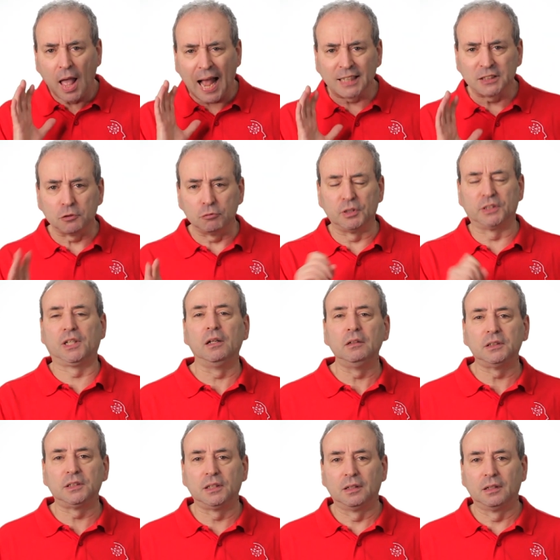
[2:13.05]
As a
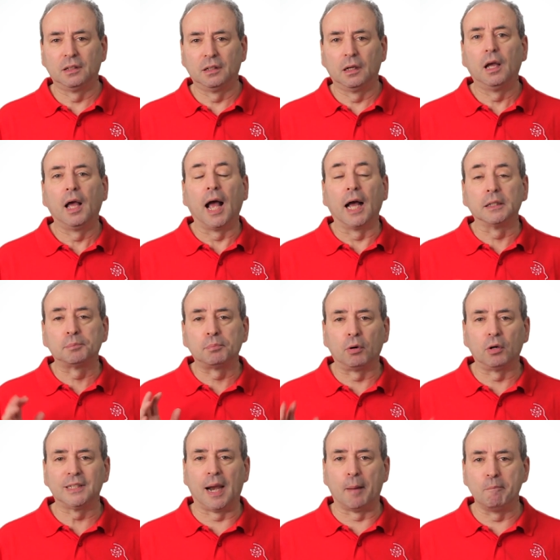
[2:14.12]
result, as
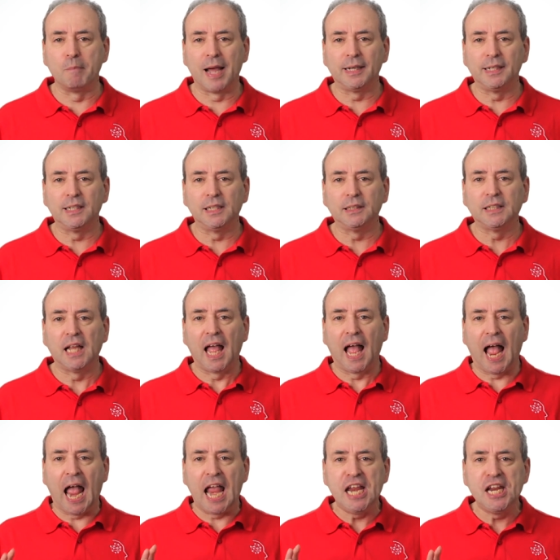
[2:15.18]
project managers,
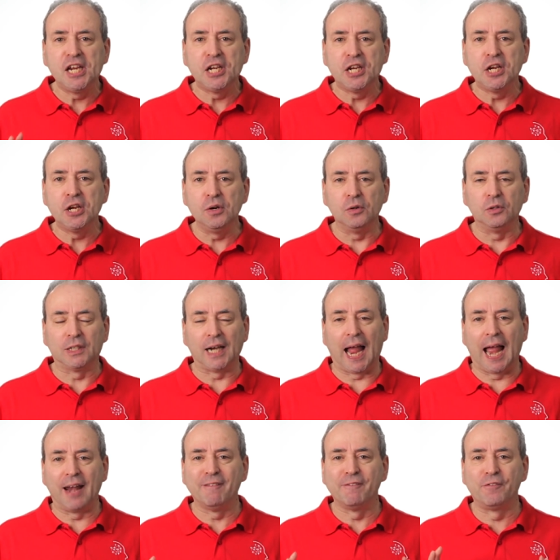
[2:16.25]
a huge
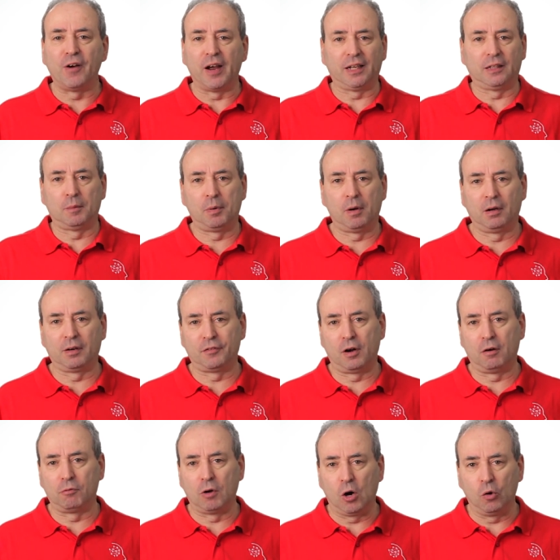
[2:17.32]
and vital part of
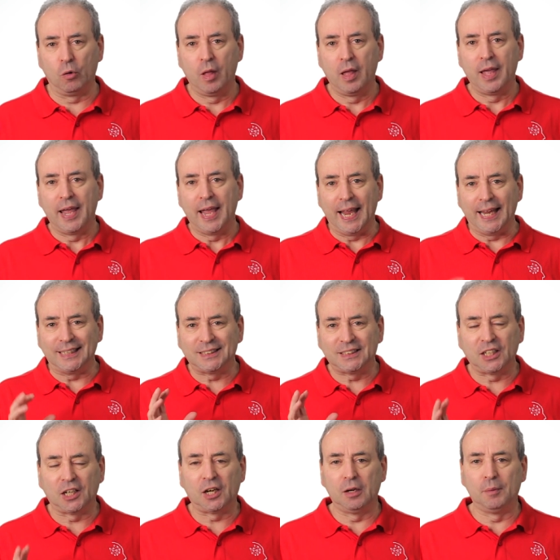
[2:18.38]
our role is
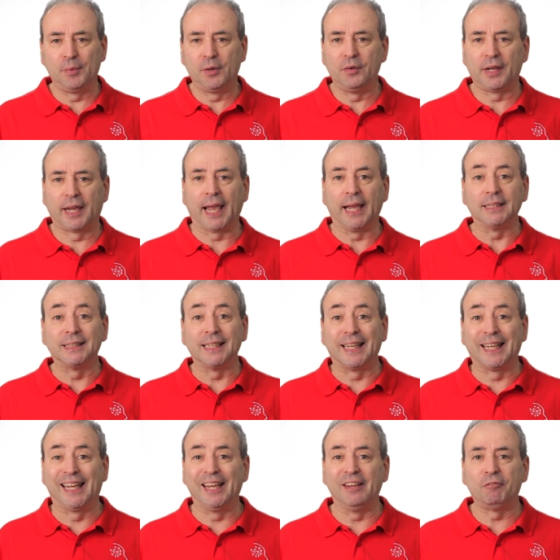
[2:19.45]
to communicate, to
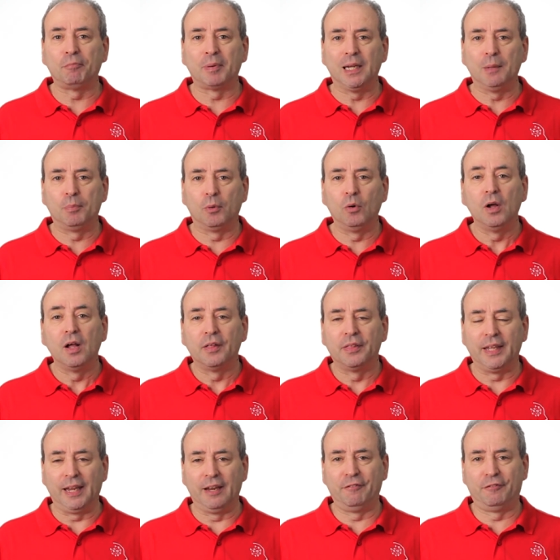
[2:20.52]
give people
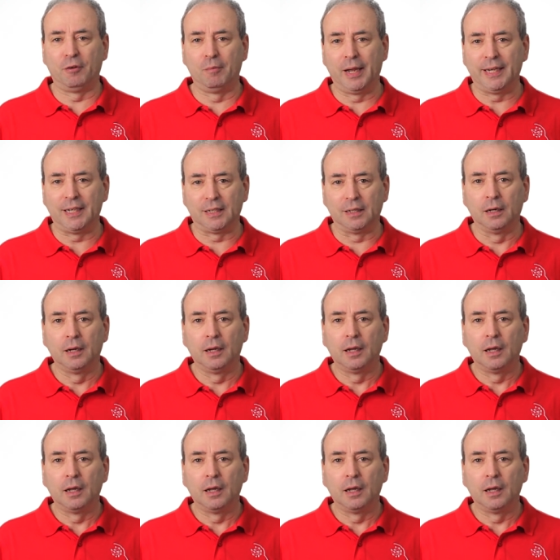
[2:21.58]
the information.